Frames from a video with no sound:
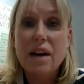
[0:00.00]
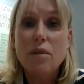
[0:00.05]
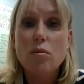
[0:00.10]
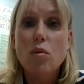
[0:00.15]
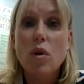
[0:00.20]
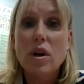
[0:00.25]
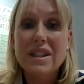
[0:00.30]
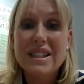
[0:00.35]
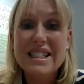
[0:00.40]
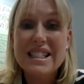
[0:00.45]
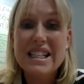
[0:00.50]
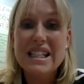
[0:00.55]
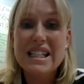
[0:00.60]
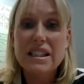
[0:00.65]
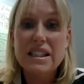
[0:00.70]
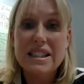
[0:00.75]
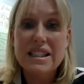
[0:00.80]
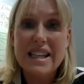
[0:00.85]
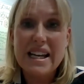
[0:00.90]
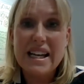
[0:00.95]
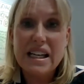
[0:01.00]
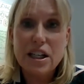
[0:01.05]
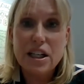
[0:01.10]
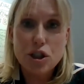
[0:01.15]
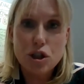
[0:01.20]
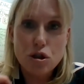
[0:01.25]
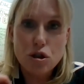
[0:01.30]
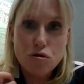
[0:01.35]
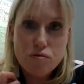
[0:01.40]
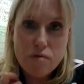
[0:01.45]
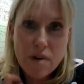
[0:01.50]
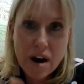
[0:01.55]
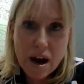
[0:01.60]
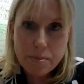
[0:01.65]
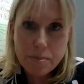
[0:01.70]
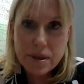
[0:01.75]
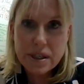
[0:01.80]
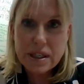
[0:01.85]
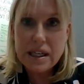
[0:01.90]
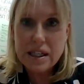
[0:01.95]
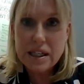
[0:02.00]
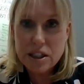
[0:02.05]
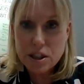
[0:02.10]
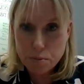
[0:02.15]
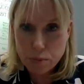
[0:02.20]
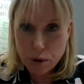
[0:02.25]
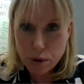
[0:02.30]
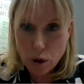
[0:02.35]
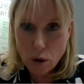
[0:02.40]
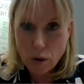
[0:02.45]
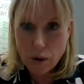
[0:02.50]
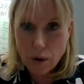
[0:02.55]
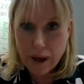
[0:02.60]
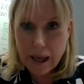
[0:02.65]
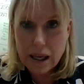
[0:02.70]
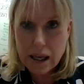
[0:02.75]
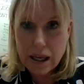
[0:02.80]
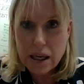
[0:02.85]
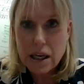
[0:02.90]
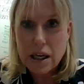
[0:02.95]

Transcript: and what skills they needed to rapidly deploy